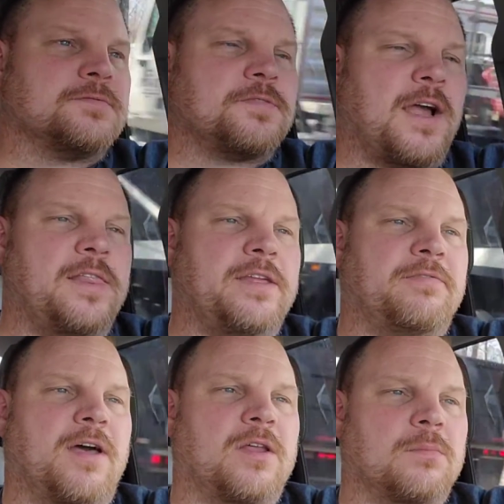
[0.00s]
Finally
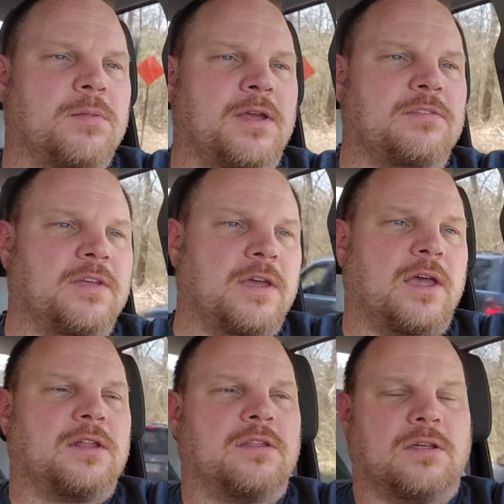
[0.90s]
found the place that
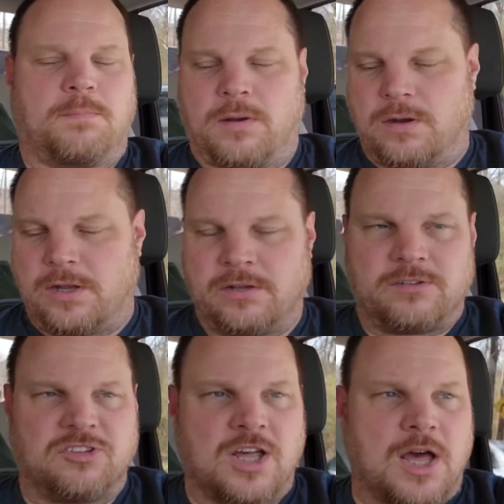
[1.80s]
had the part in
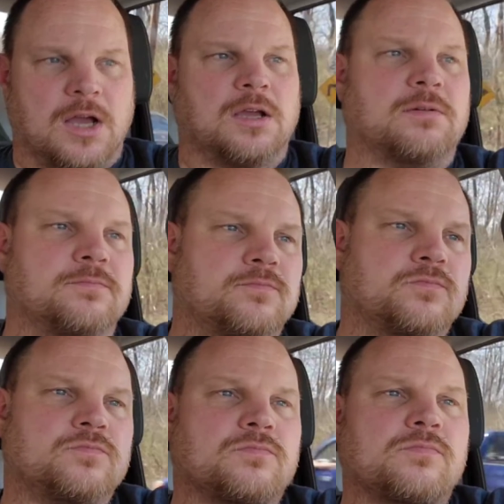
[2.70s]
stock,
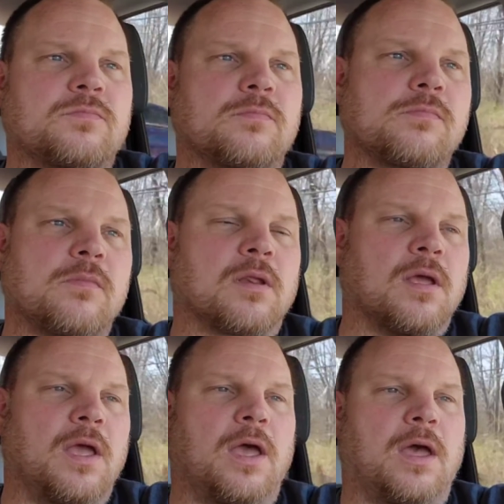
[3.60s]

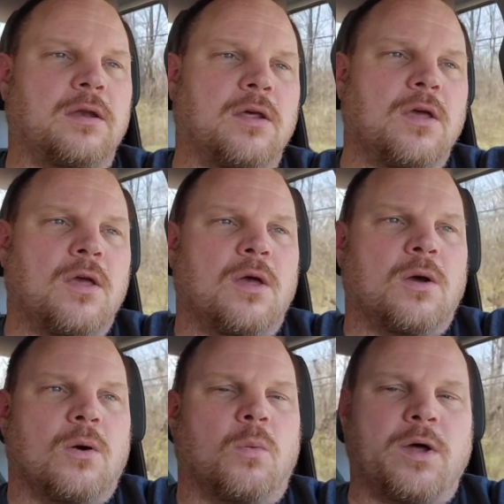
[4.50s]
and
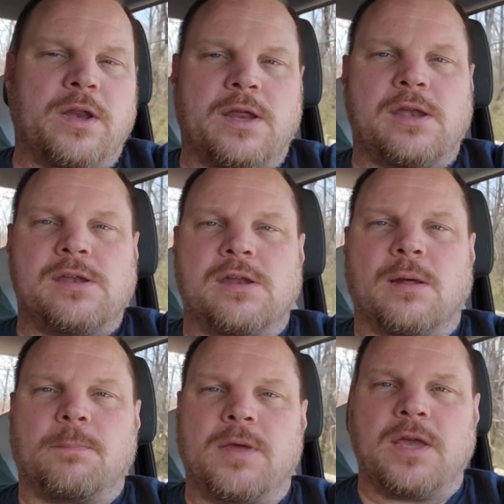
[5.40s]
what it ended
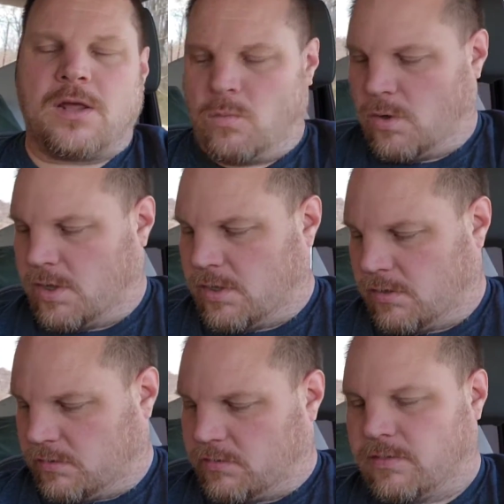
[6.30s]
up being
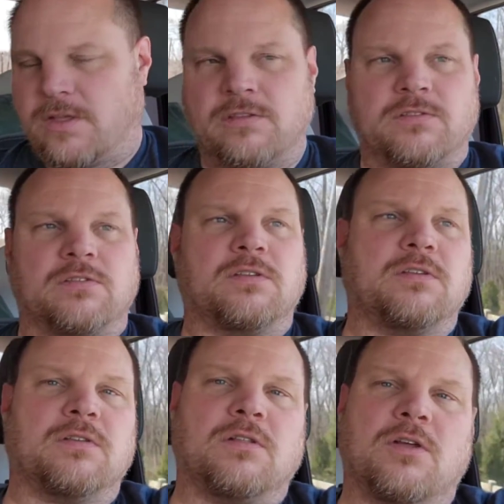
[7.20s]
was this
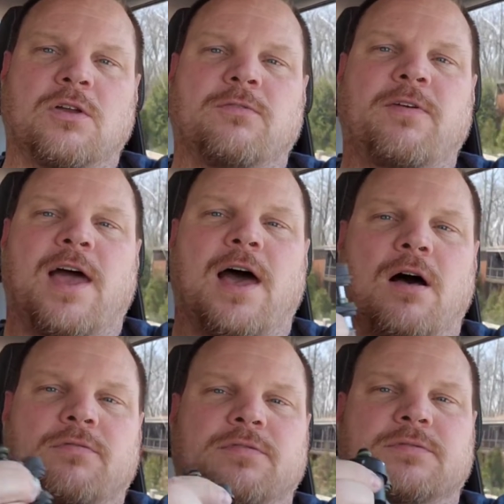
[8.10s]
little
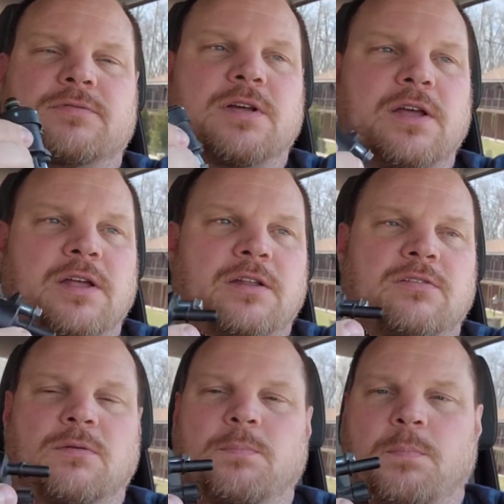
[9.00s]
valve.
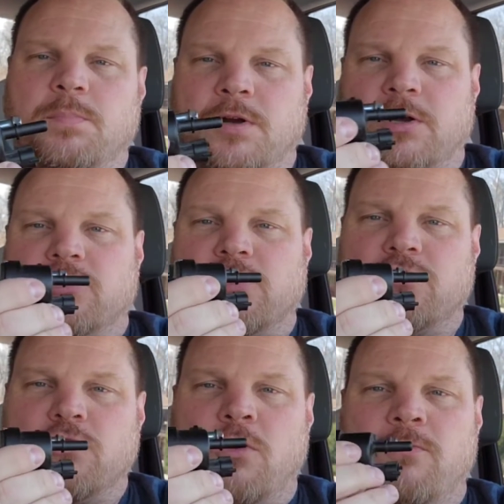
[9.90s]
It's a purge
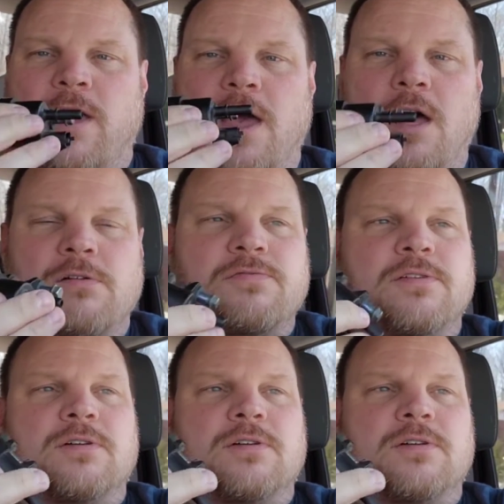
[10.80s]
control valve.